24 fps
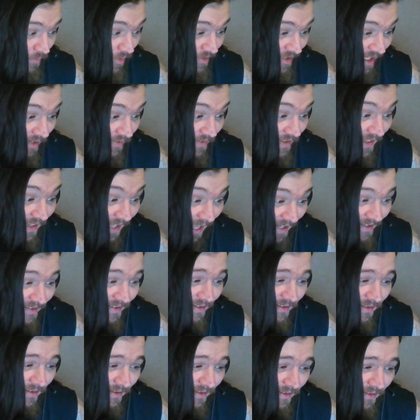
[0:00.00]
was even
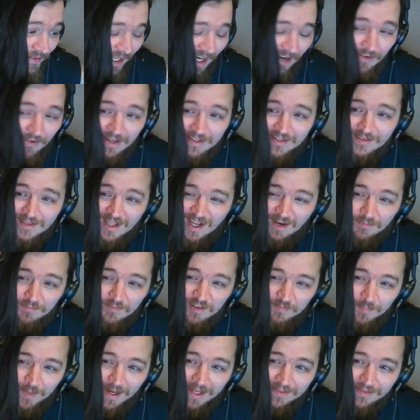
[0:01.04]
less direct in that
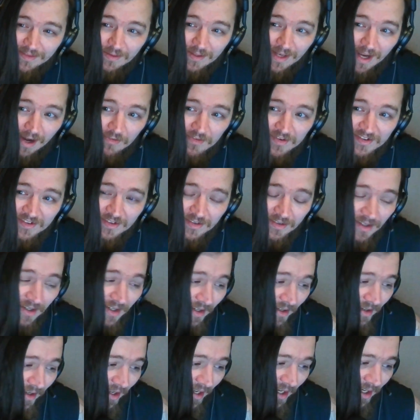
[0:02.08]
respect than Aronson.
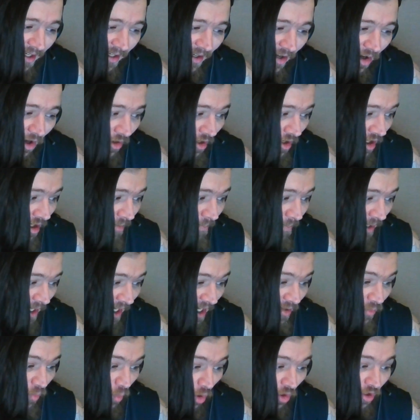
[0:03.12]
He only
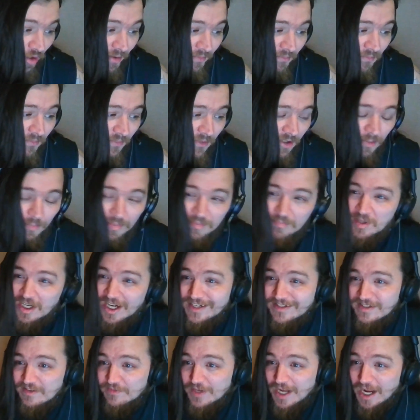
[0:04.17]
completed 1
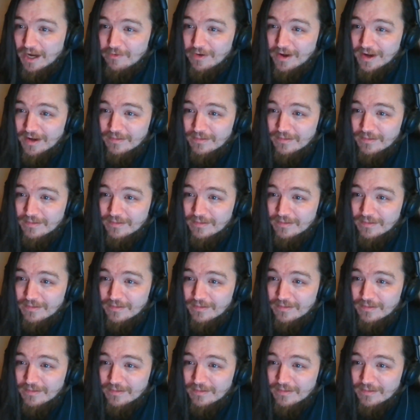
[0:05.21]
progressive carry